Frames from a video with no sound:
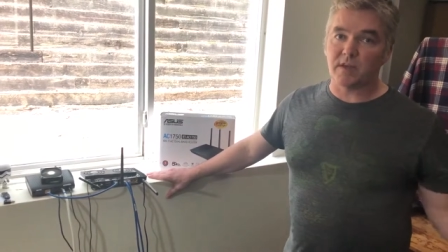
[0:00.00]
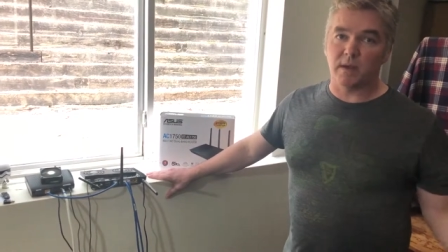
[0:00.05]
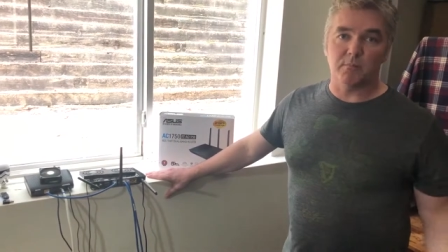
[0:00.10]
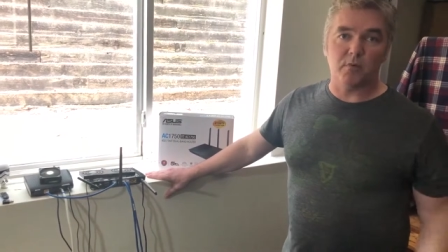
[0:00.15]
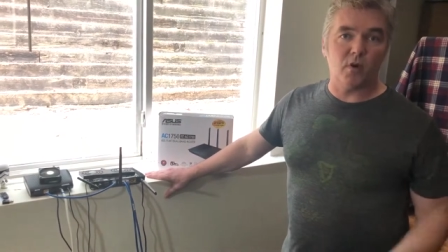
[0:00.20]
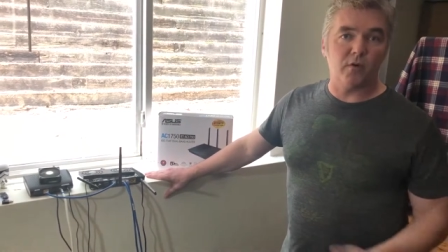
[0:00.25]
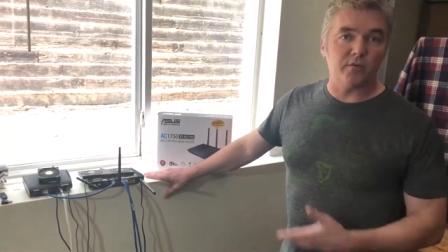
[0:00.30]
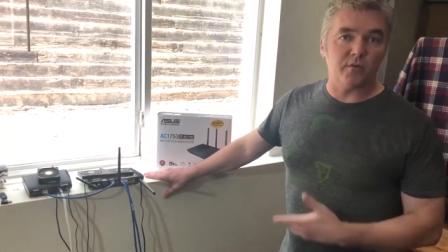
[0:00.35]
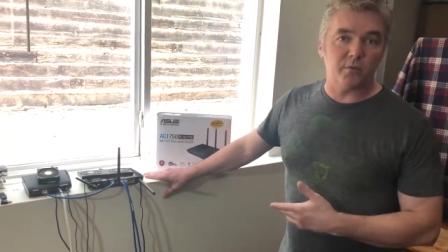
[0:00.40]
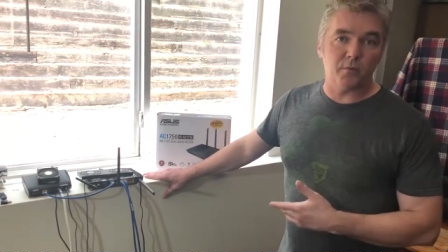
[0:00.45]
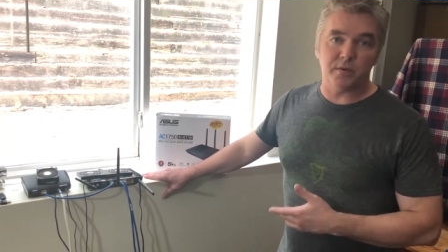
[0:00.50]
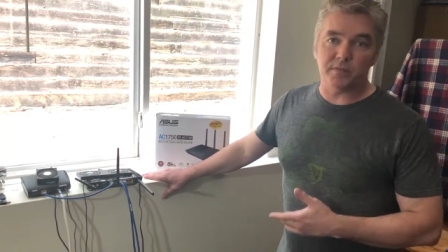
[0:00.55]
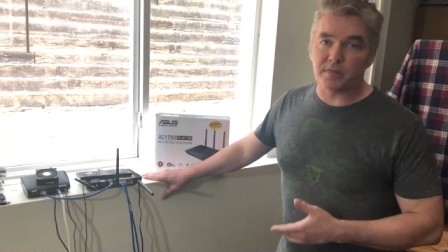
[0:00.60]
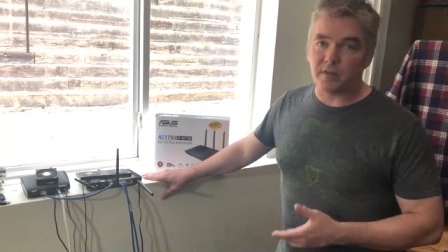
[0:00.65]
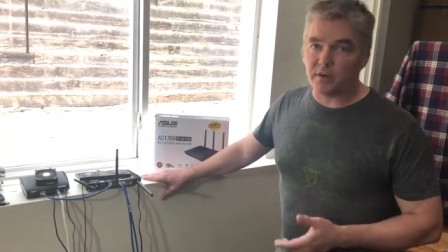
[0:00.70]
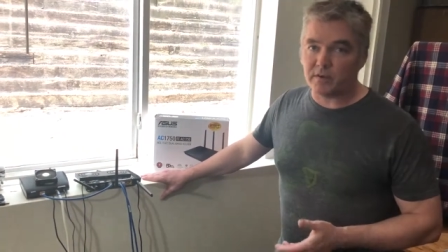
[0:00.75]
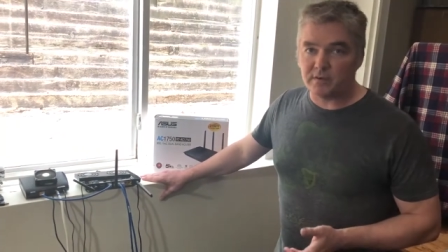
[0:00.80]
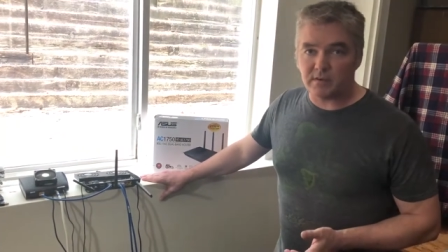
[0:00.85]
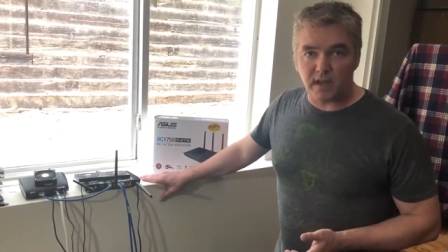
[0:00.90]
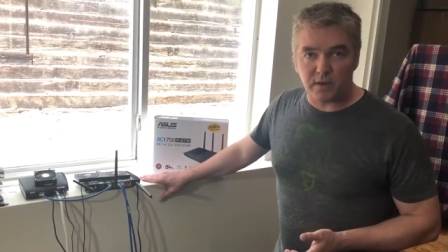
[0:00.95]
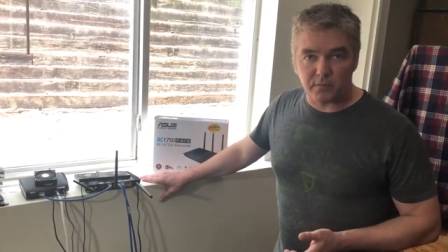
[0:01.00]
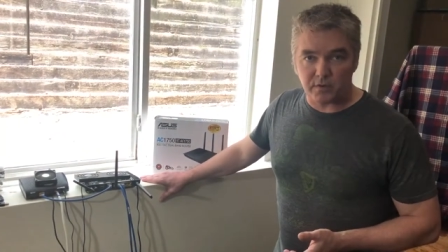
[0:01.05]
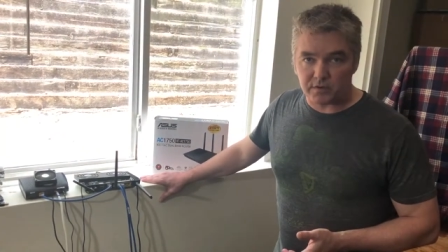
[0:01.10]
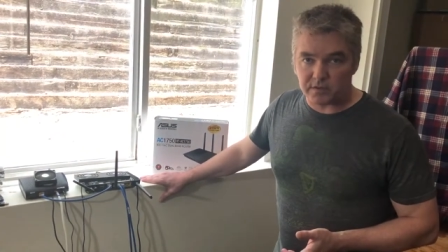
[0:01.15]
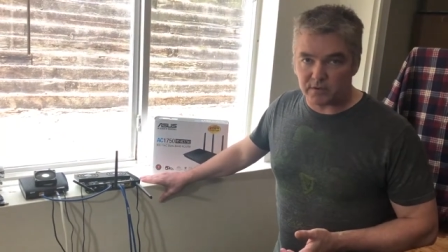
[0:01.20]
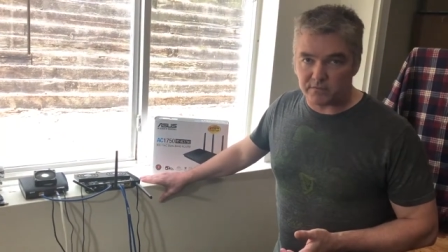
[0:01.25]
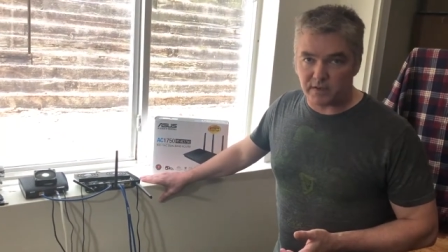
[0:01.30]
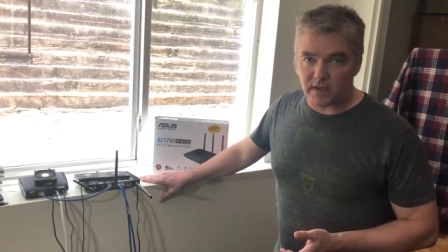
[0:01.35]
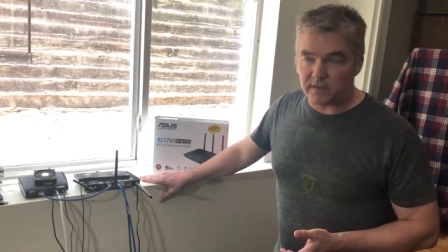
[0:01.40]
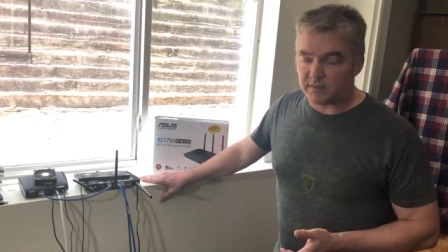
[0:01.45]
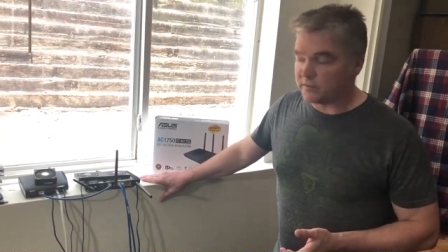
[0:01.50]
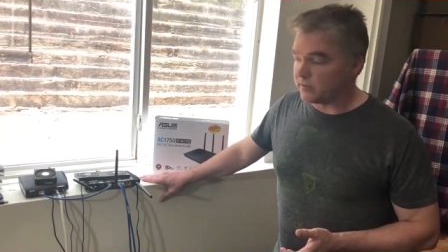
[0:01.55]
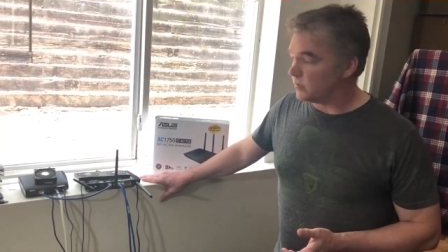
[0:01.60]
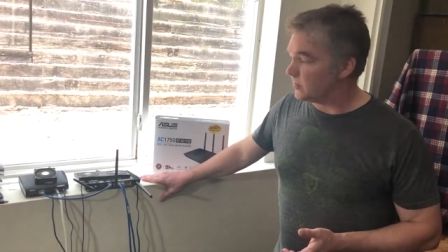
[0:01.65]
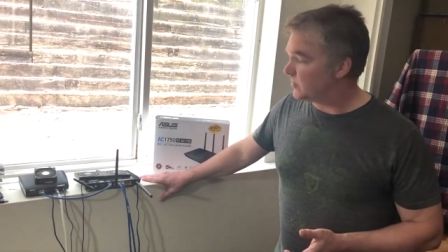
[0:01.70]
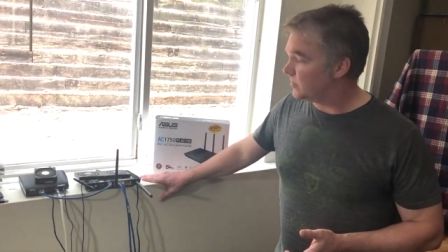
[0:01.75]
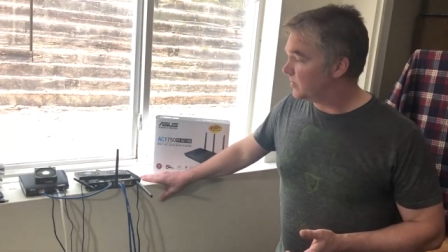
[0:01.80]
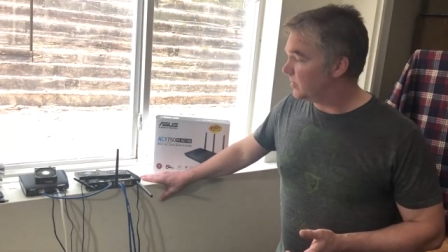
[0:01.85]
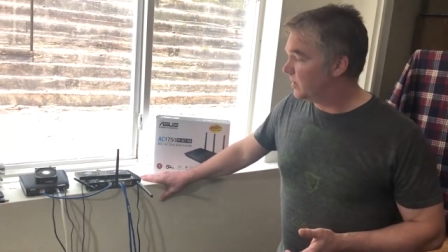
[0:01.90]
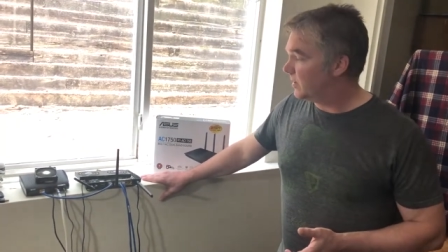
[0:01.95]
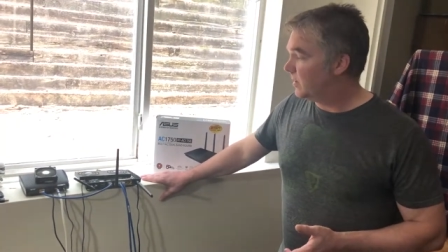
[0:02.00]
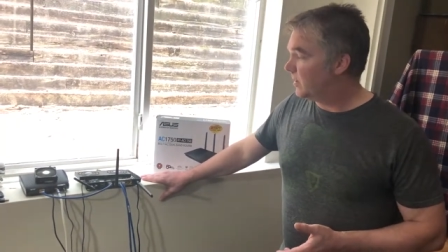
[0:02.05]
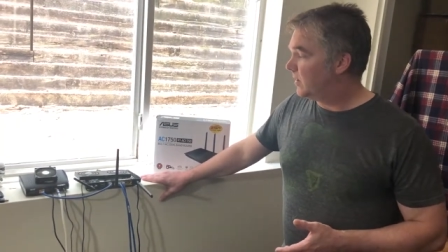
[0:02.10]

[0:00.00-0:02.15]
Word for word: come over with their network devices,